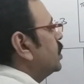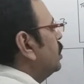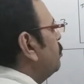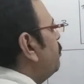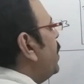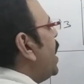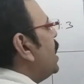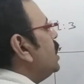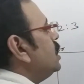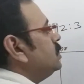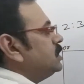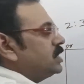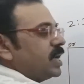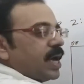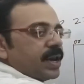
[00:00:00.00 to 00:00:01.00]

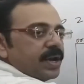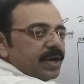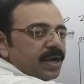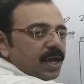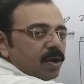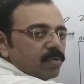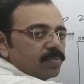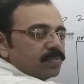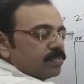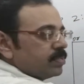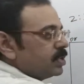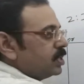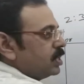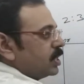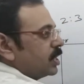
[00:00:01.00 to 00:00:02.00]
balance carried down.
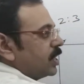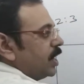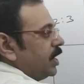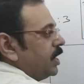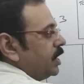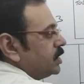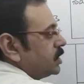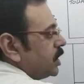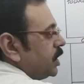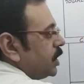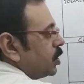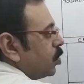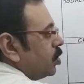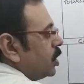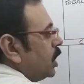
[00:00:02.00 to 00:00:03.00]
Credit
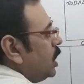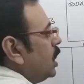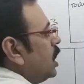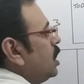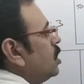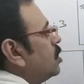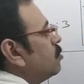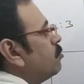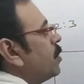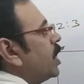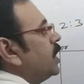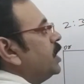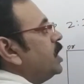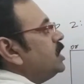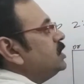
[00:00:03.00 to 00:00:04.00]
side total
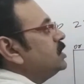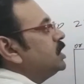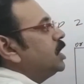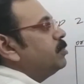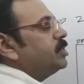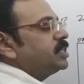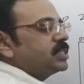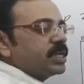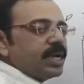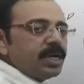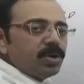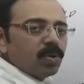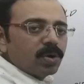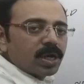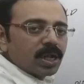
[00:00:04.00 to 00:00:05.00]
minus debit
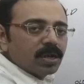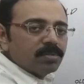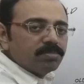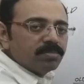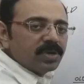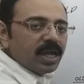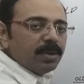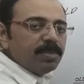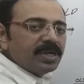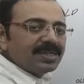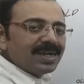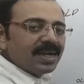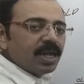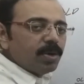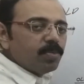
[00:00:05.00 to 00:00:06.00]
side total. Debit
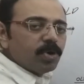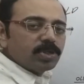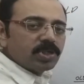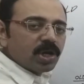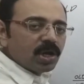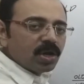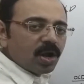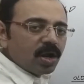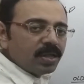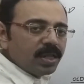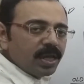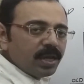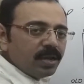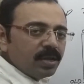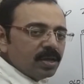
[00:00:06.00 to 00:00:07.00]
side amounts are not
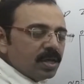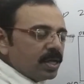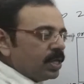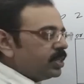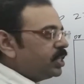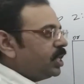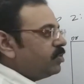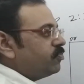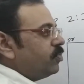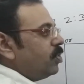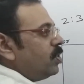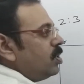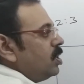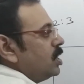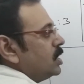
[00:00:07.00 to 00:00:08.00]
there.
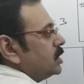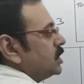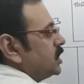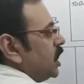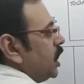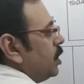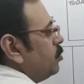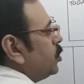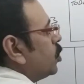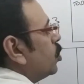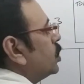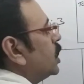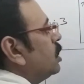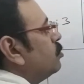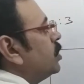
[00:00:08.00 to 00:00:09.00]
Therefore, same
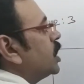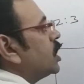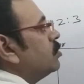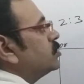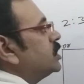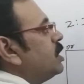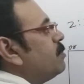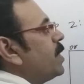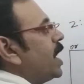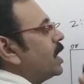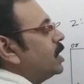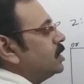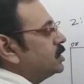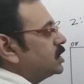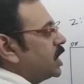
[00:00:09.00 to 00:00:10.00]
total becomes the
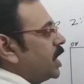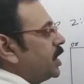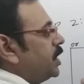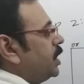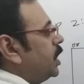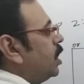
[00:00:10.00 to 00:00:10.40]
balance carried